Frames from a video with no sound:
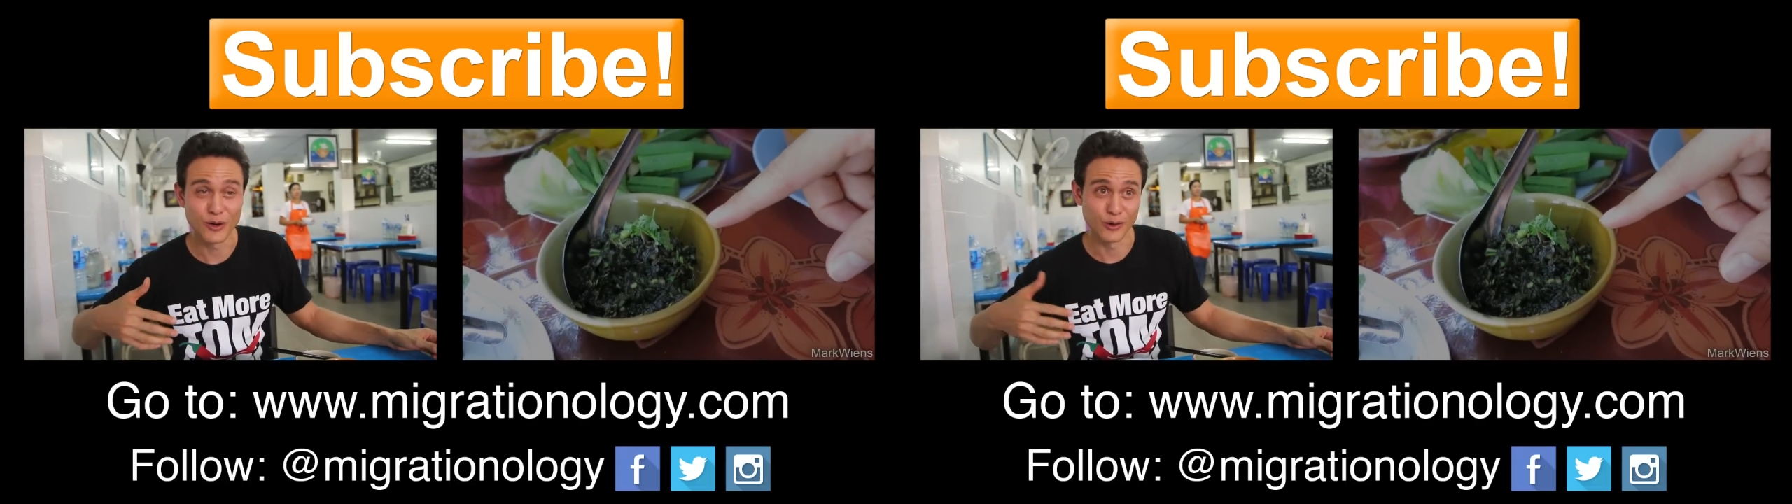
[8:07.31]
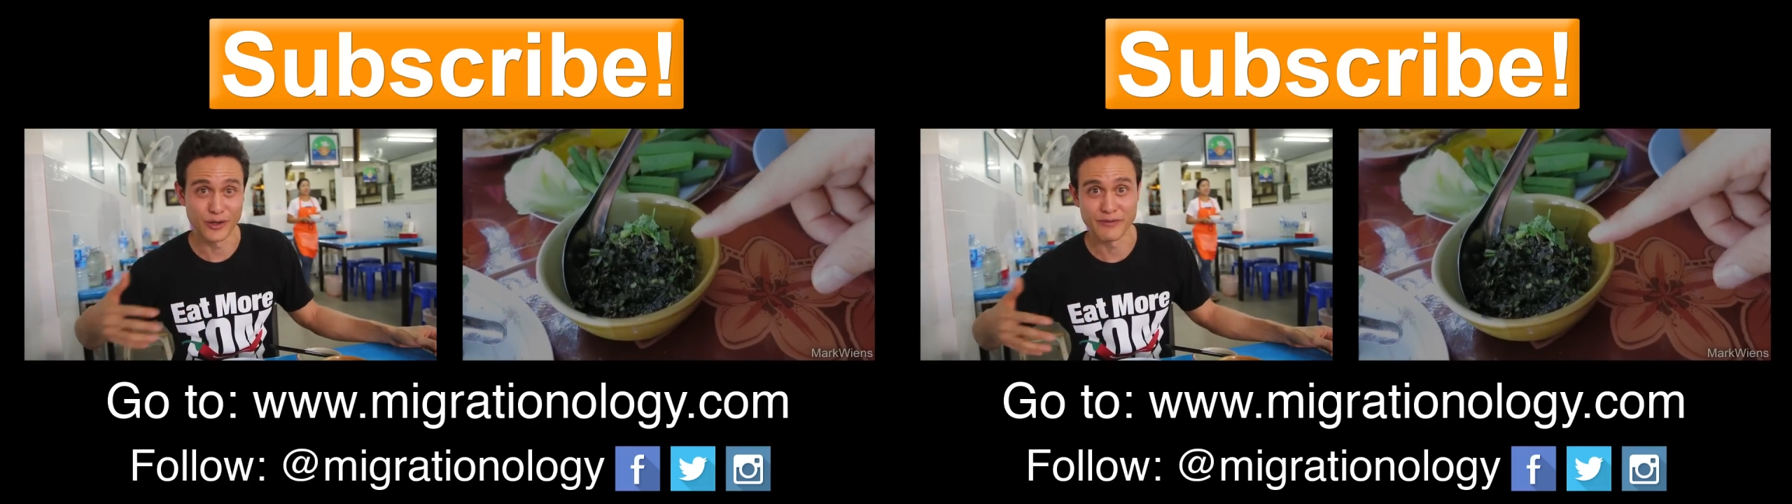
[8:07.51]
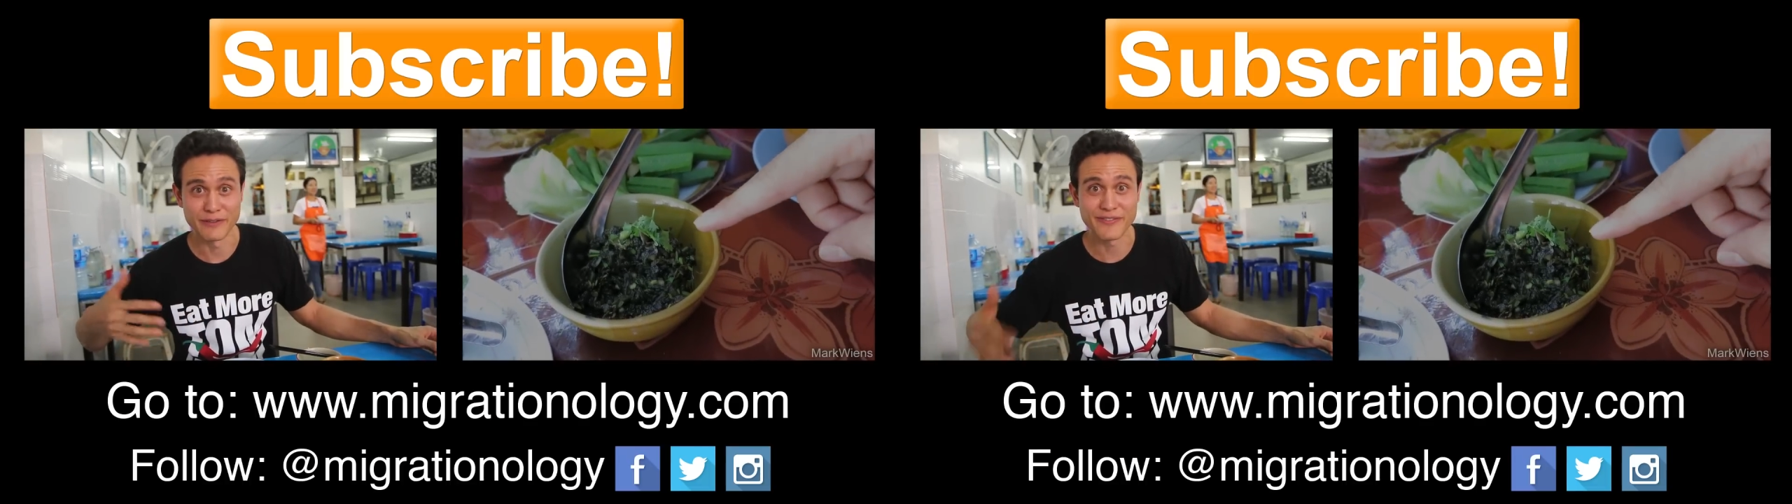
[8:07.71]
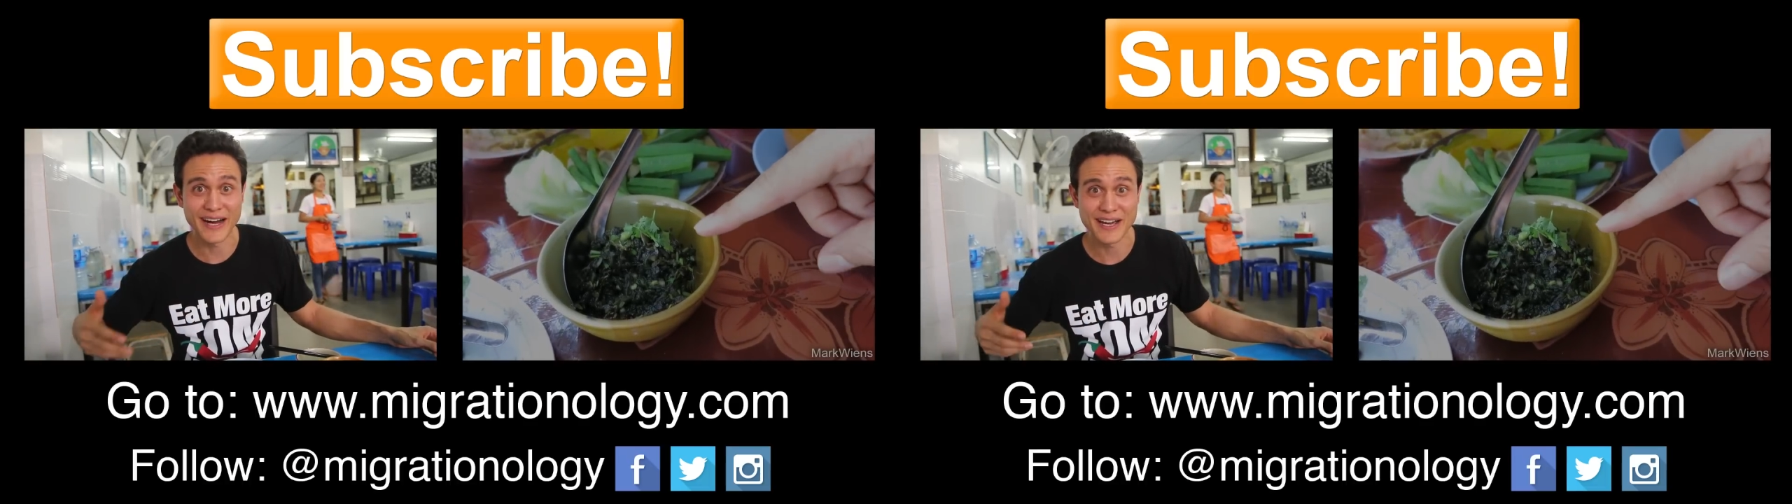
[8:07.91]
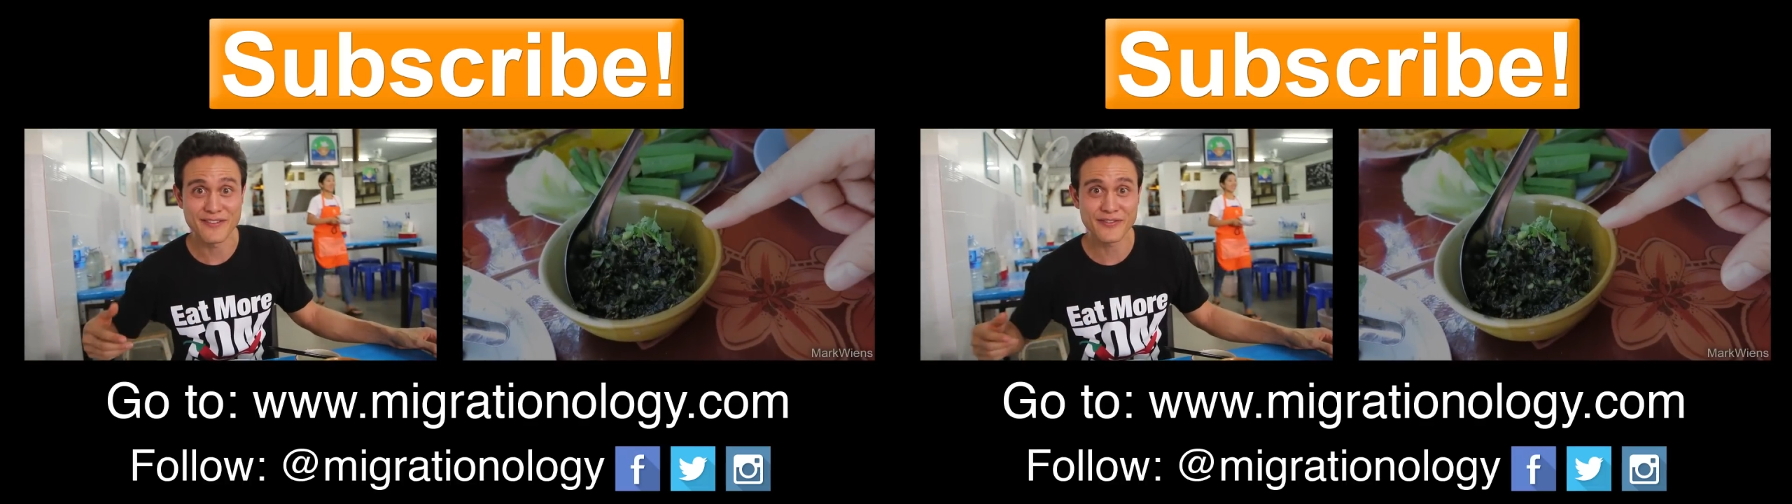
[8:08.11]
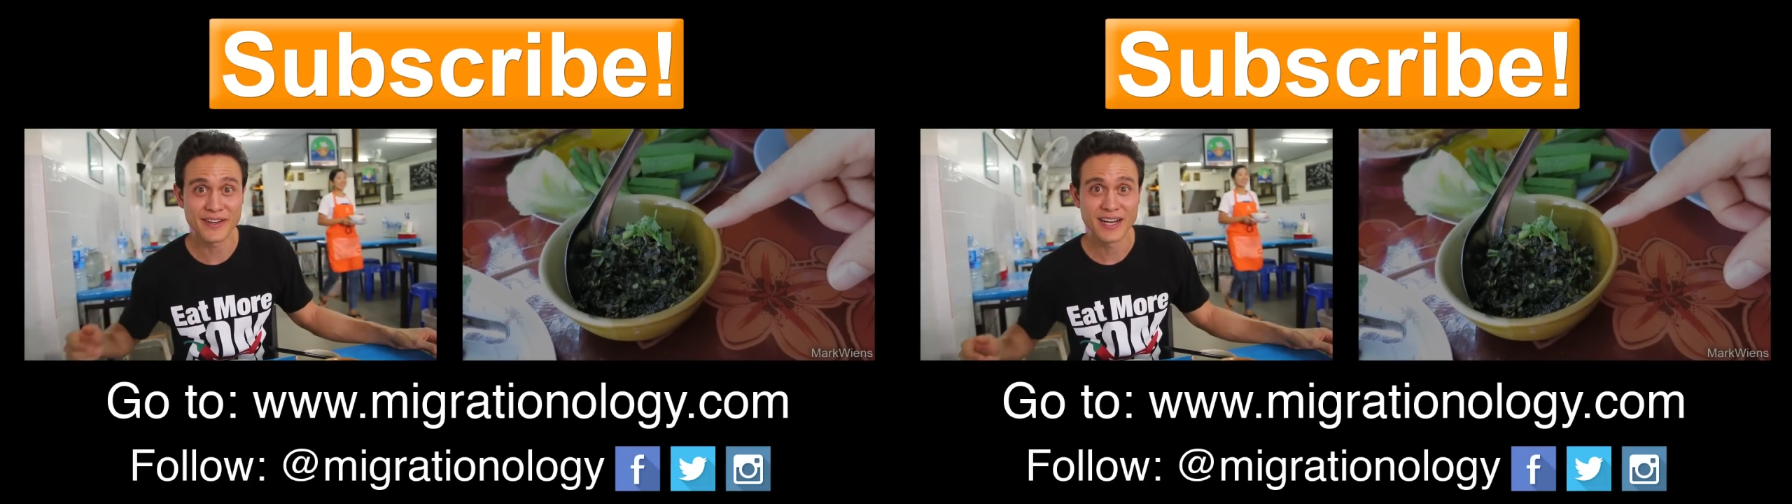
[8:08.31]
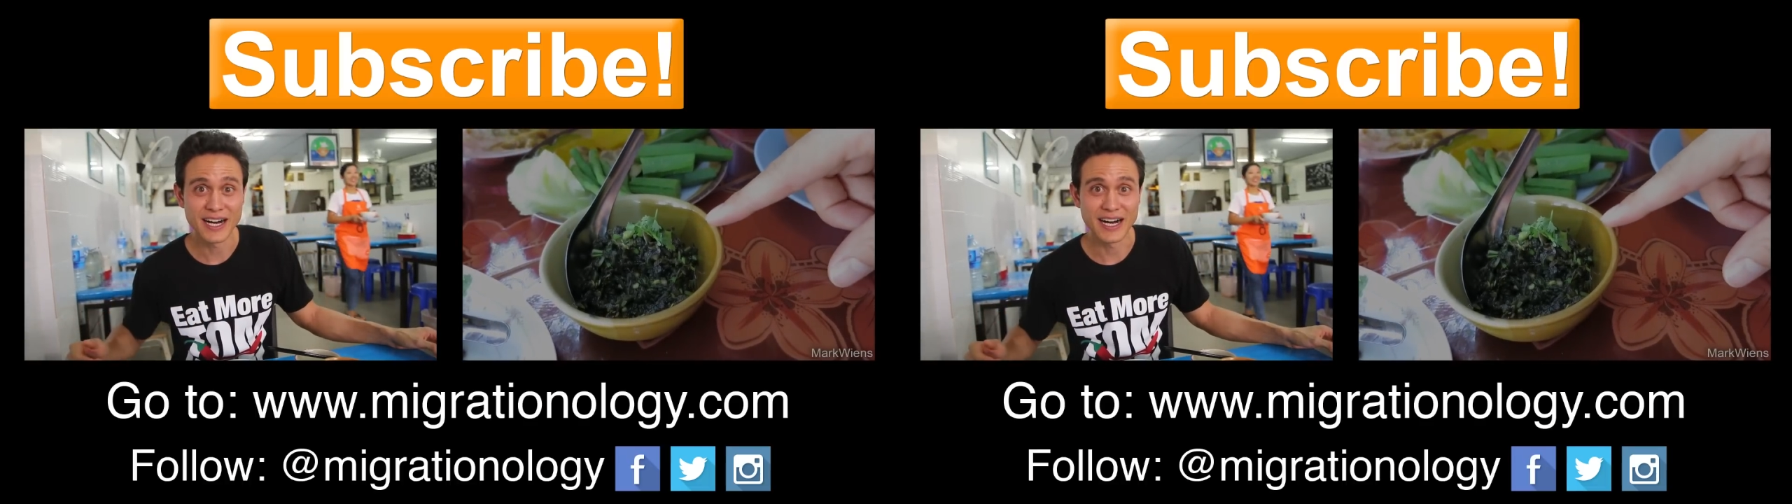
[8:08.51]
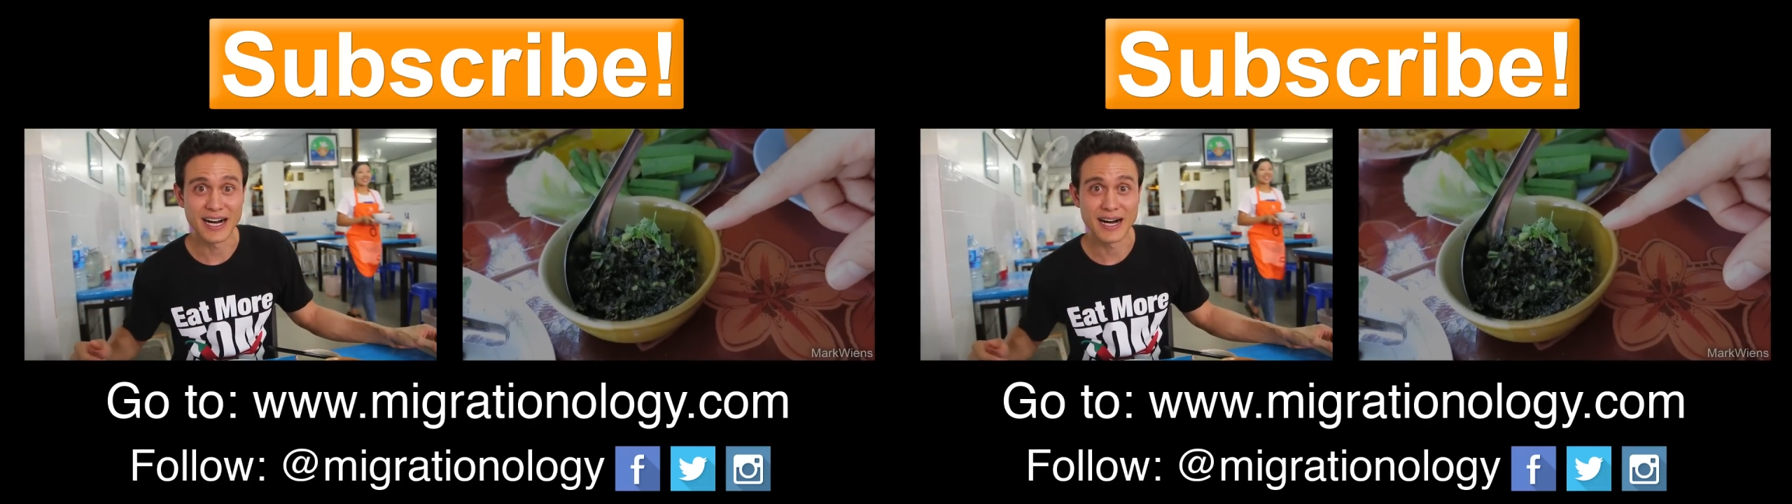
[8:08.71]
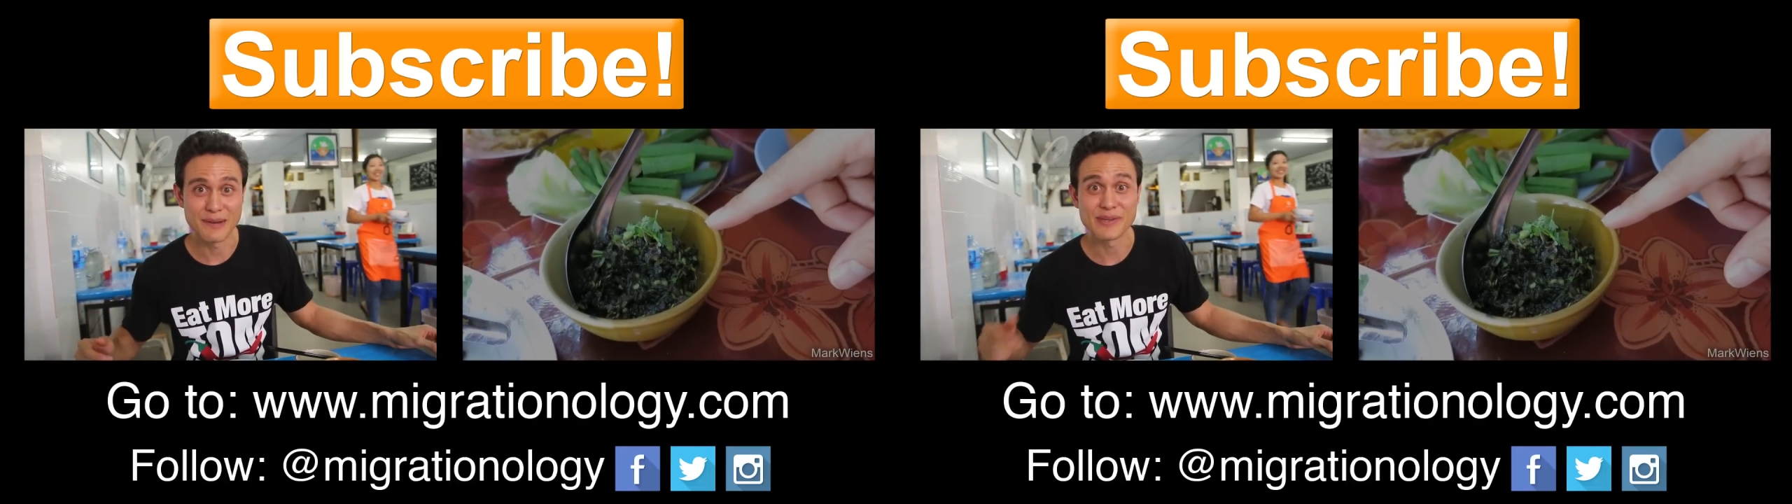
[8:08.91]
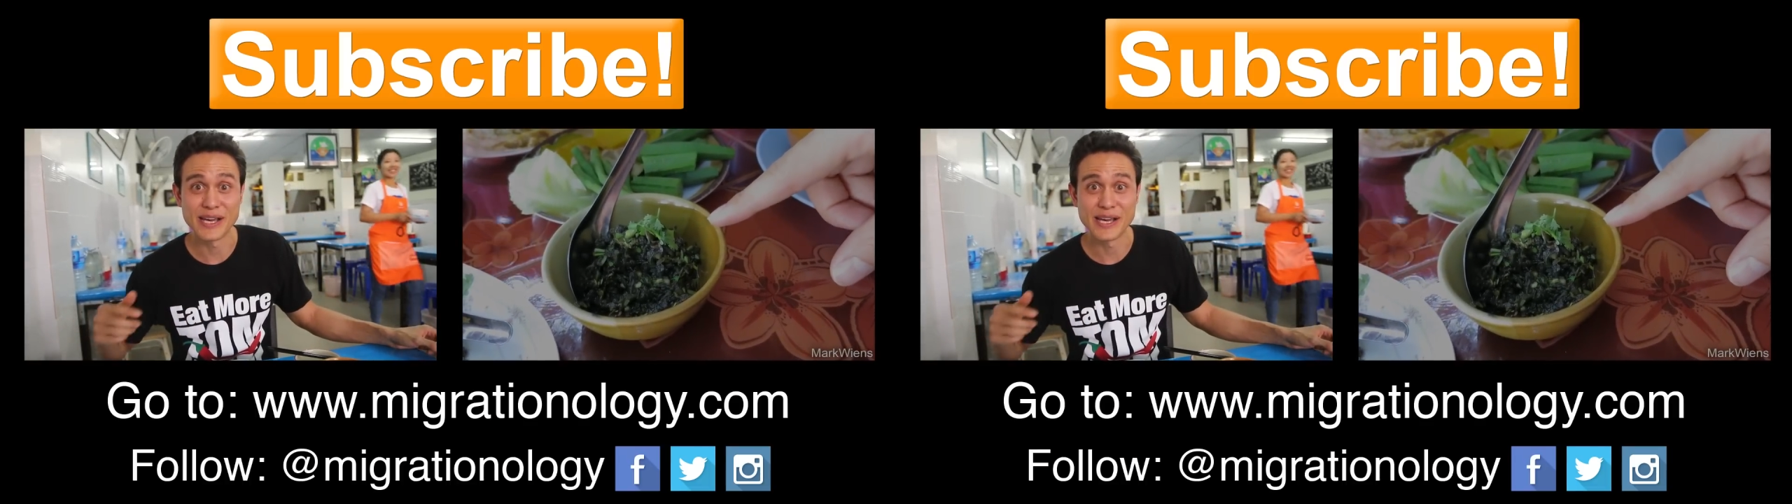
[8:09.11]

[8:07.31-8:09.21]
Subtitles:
or even 5